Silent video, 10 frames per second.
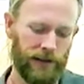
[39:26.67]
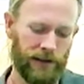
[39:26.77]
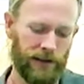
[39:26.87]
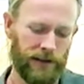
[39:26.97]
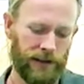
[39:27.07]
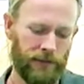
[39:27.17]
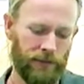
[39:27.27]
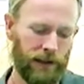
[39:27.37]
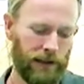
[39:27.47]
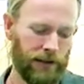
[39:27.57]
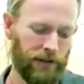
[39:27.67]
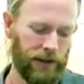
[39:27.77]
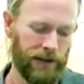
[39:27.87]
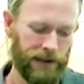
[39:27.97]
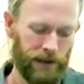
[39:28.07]
It is completely
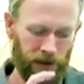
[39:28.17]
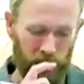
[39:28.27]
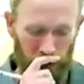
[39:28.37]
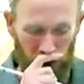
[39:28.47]
fascinating.